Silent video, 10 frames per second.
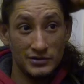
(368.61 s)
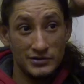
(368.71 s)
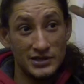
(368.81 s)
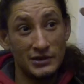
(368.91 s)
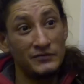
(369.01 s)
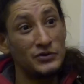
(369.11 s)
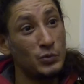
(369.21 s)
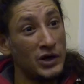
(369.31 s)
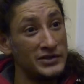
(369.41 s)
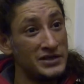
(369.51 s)
So if you
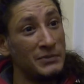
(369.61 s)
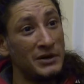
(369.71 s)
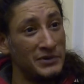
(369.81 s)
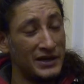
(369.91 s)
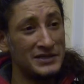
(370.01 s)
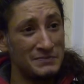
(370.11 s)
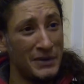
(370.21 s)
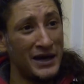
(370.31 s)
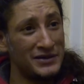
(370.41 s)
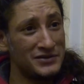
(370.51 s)
wind him up, he gets
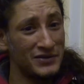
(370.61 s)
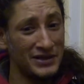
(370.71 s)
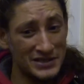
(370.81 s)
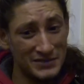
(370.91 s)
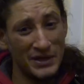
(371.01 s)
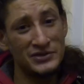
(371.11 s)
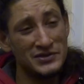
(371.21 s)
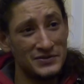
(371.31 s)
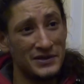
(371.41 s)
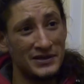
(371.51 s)
mad, and then he
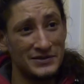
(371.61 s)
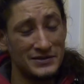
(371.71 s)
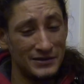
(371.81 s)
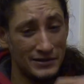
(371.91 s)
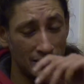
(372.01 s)
smashes things,